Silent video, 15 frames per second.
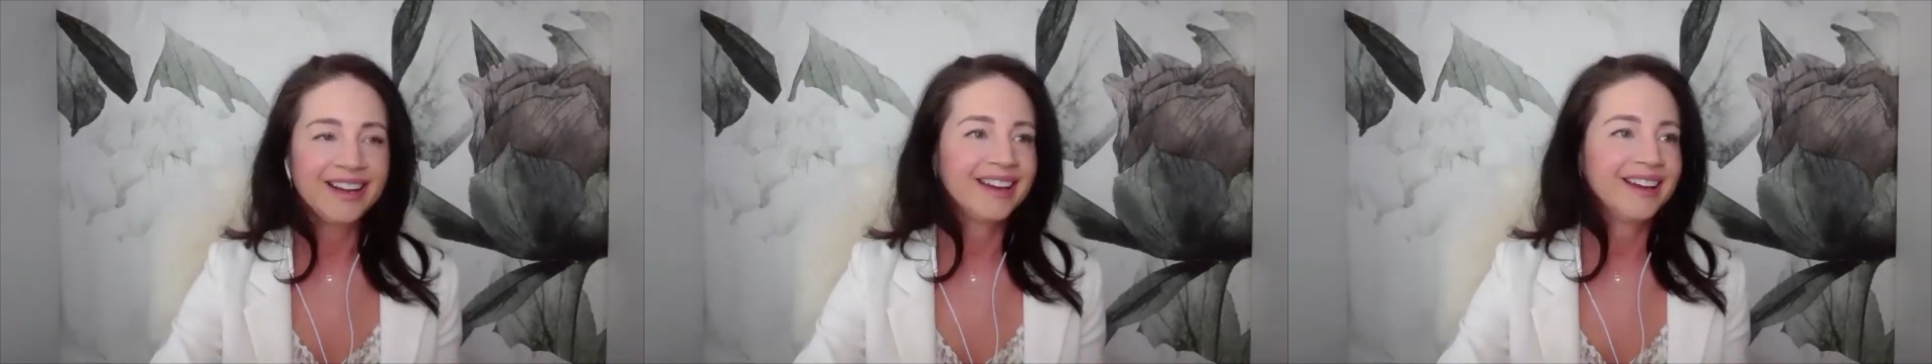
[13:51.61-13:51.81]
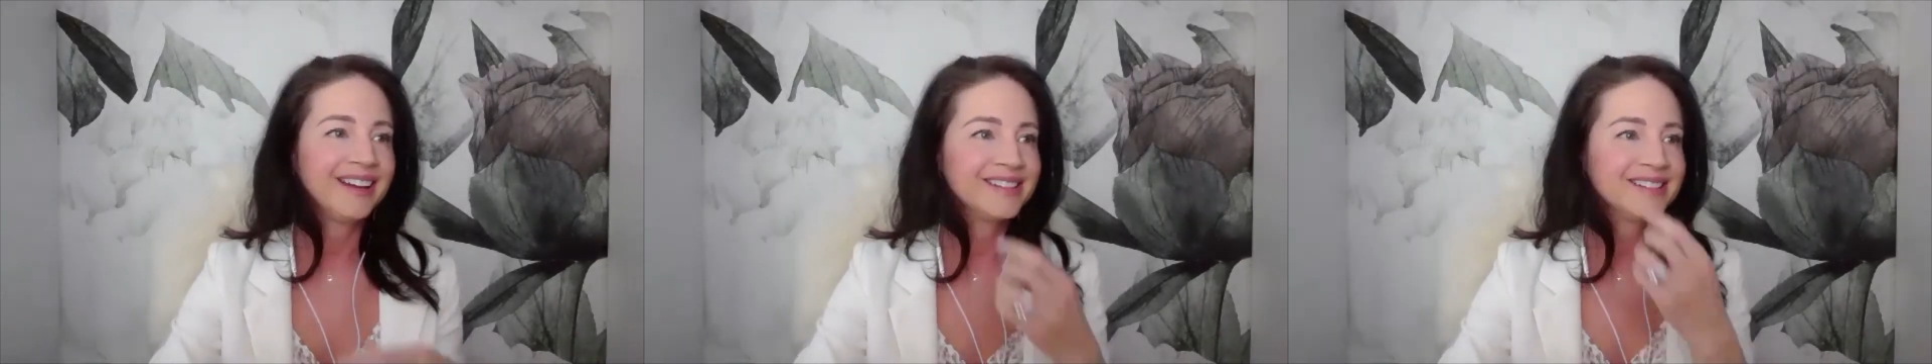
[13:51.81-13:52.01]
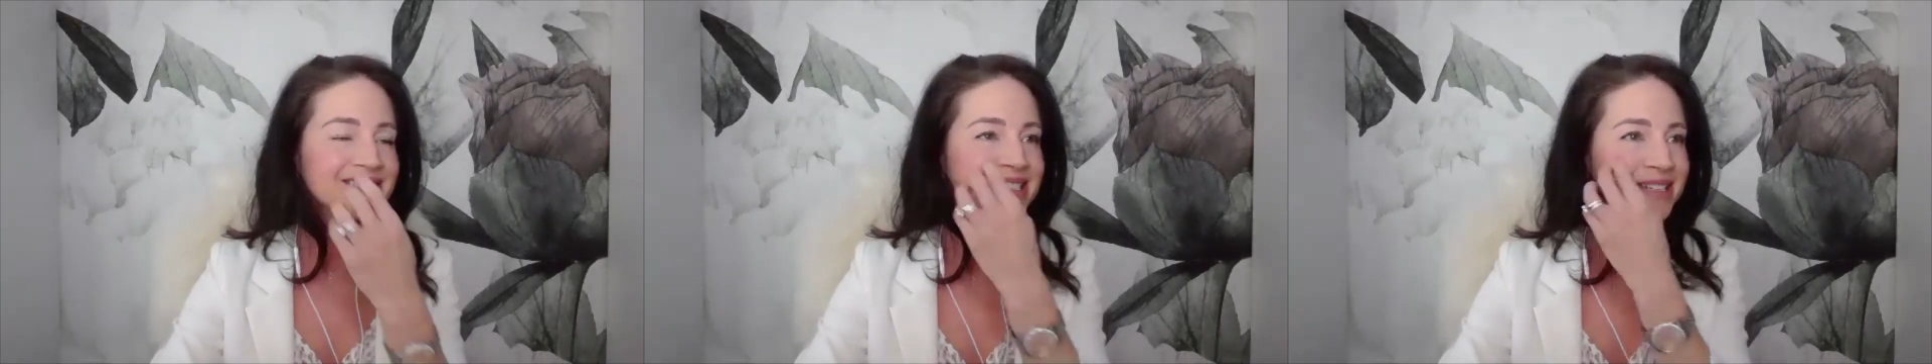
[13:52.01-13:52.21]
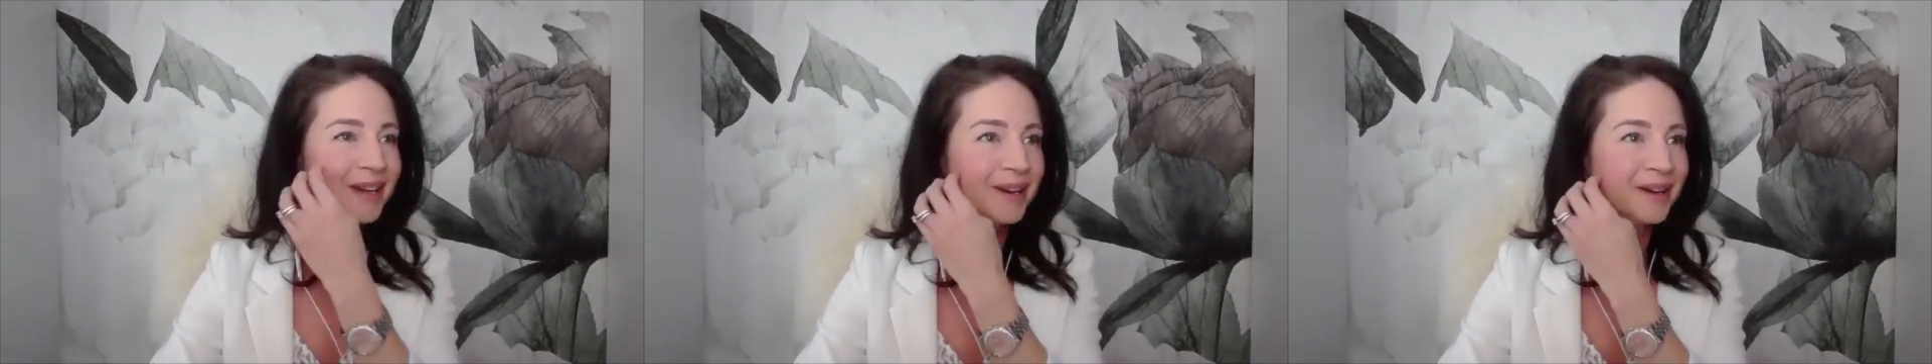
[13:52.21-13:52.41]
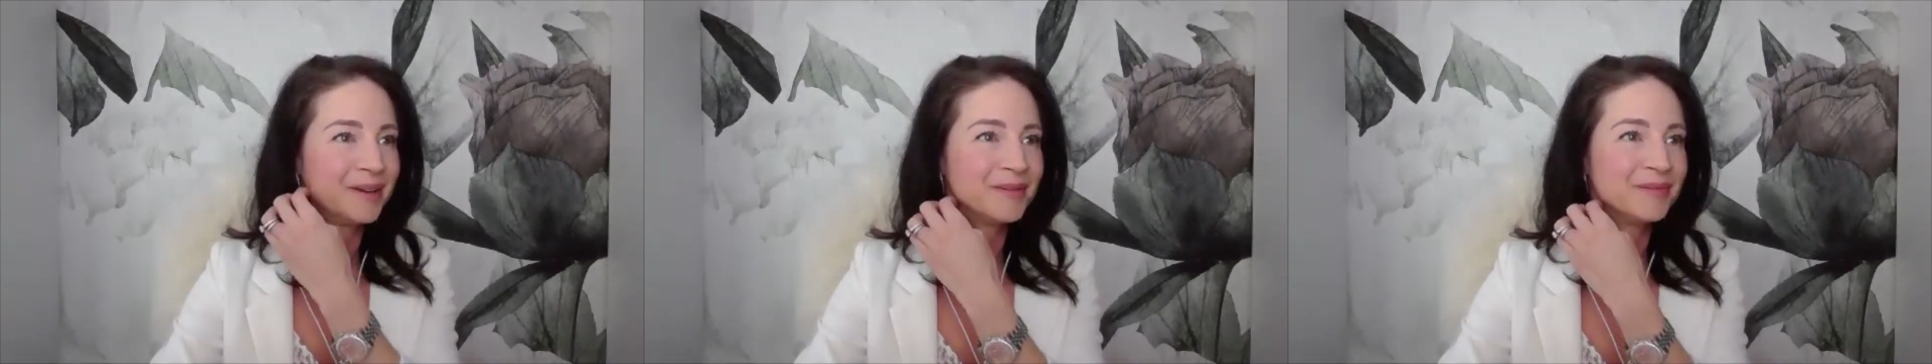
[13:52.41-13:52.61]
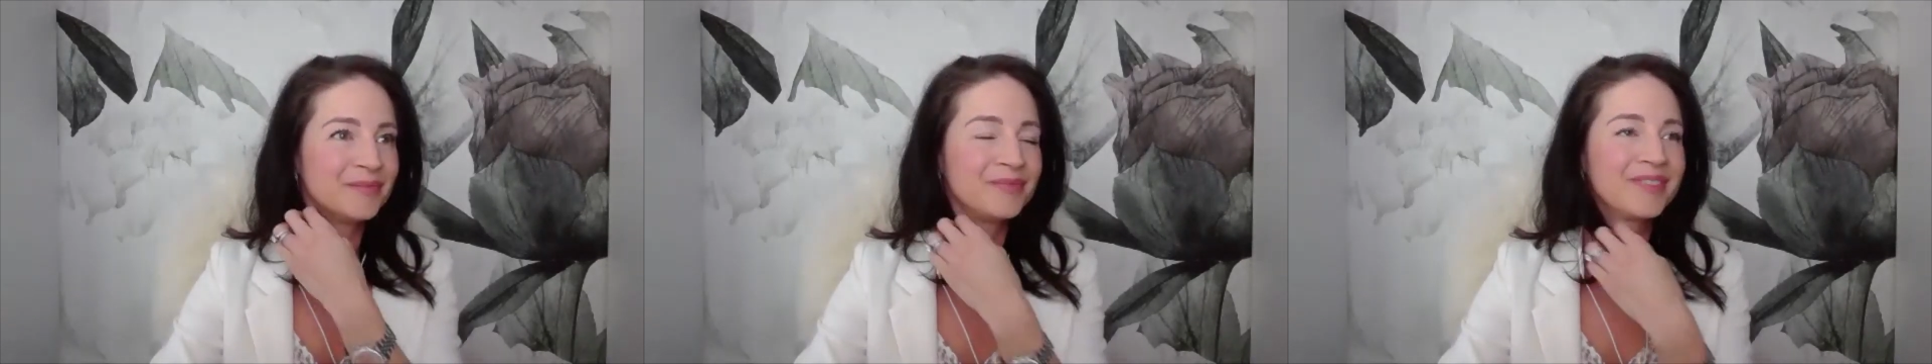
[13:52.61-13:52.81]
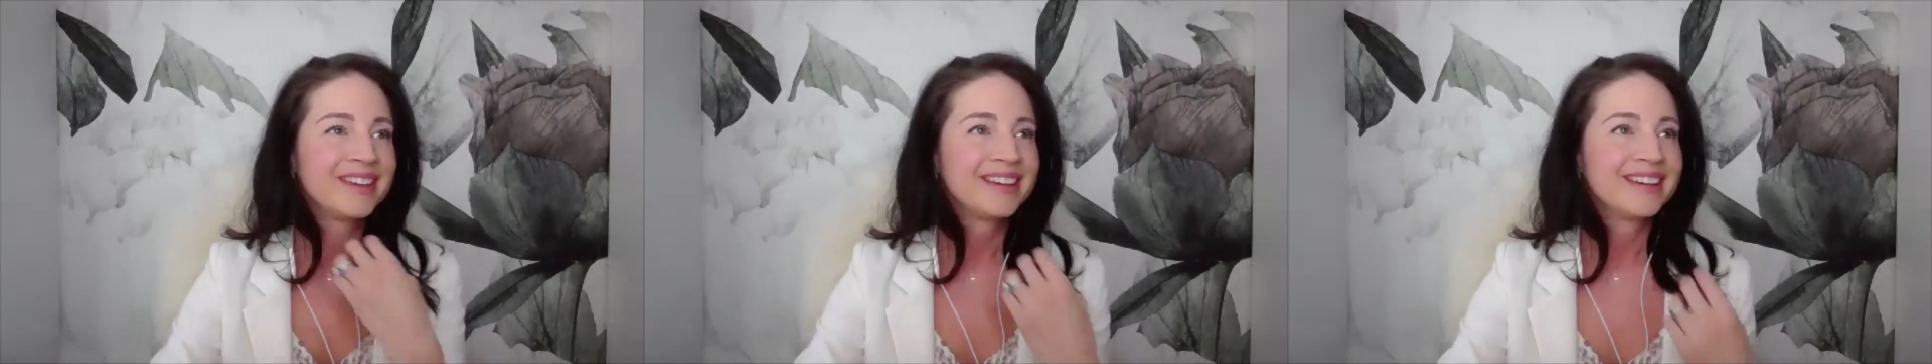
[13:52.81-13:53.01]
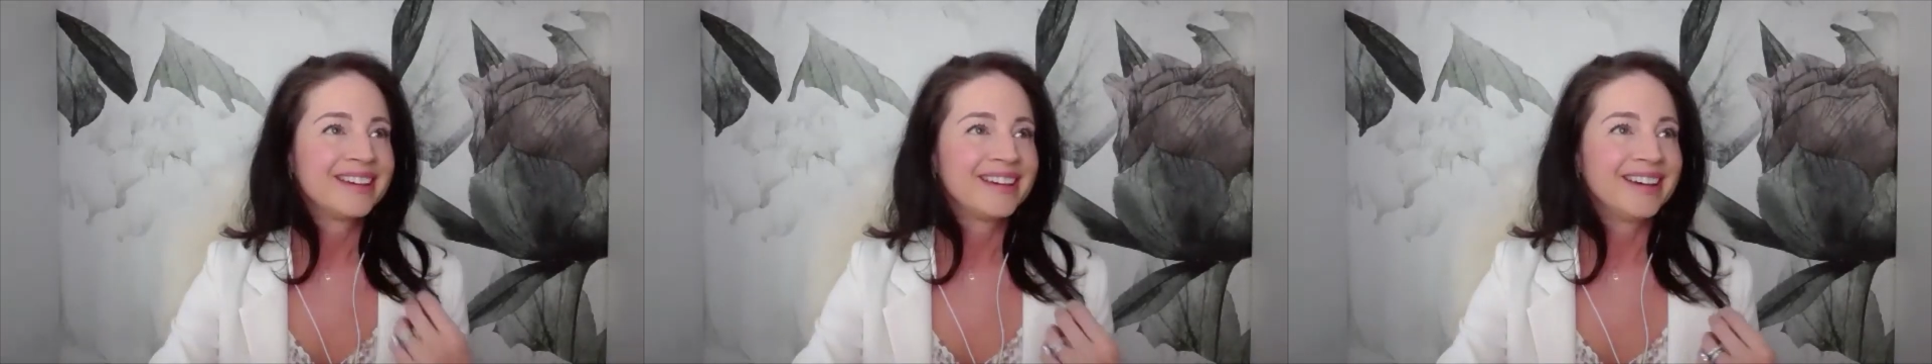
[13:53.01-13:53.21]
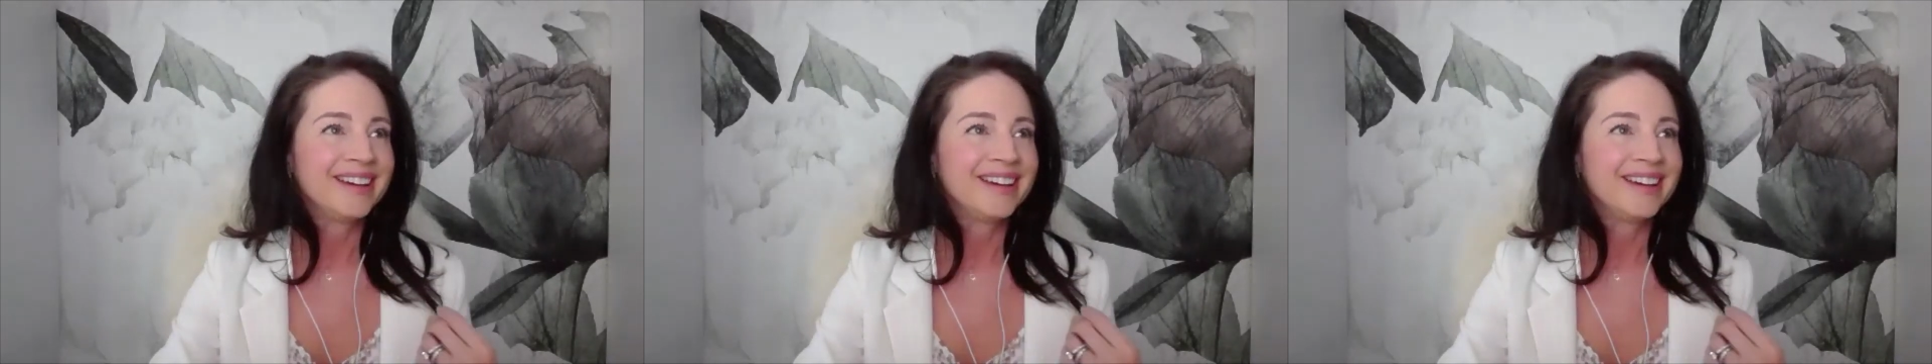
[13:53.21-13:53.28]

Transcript: and